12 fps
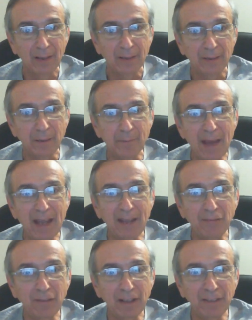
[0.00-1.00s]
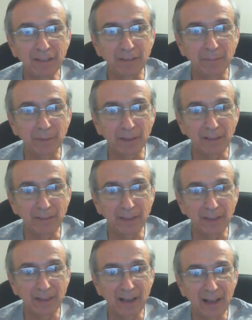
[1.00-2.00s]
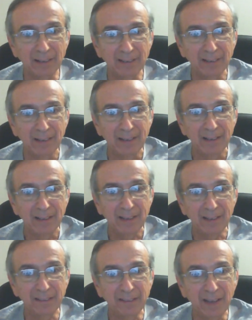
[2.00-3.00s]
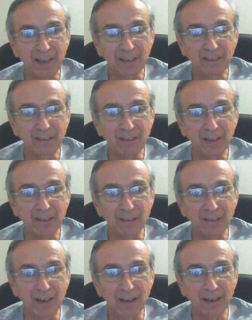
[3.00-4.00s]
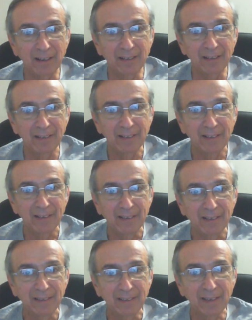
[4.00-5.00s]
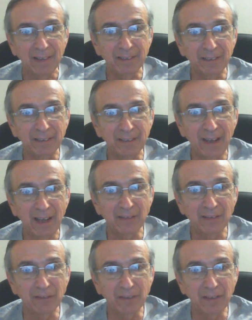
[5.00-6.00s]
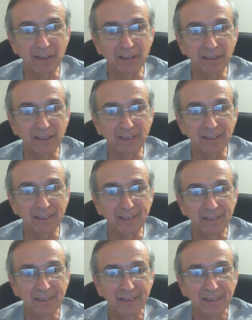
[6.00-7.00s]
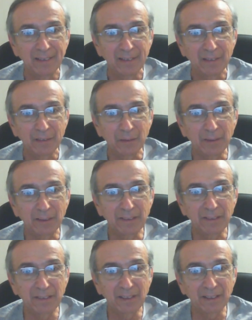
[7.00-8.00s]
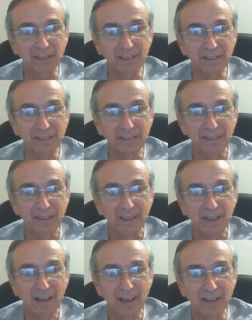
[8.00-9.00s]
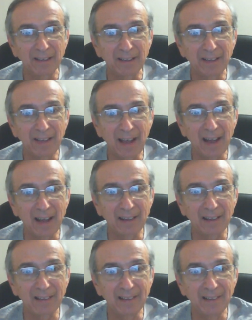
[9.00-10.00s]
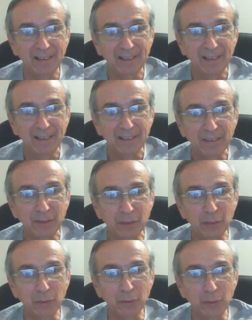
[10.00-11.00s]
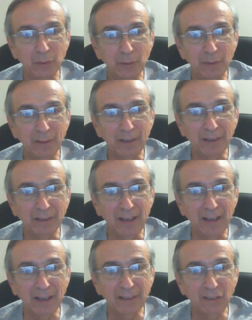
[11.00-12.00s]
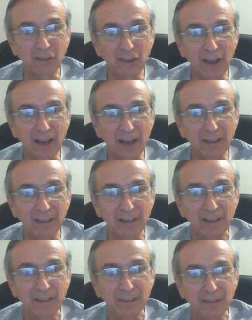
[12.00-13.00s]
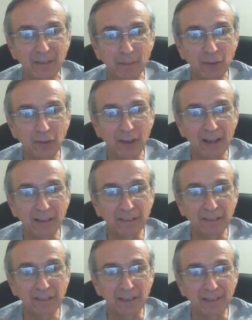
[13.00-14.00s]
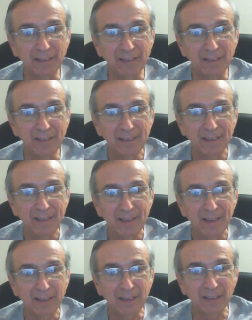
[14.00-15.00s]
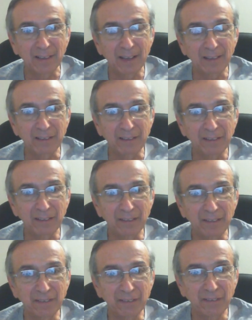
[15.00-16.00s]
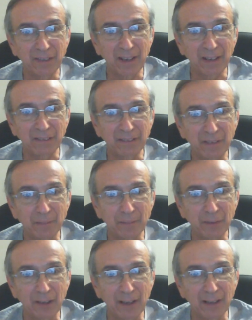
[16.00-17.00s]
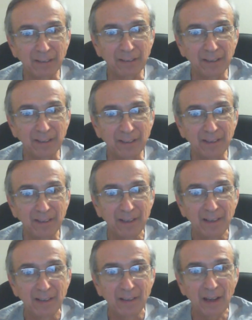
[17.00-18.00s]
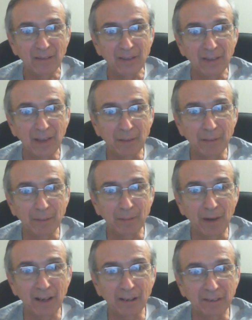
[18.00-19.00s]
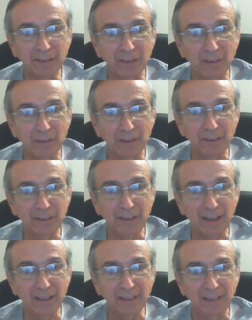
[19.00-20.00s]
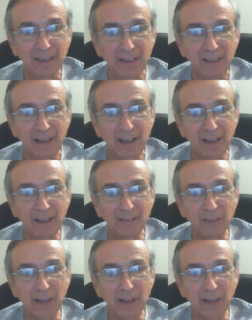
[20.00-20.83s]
The main reason, believe it or not, is that Gern doesn't have a reason to exist other than to collect a check from Janssen, collect a series of checks from Janssen every time a milestone is hit, and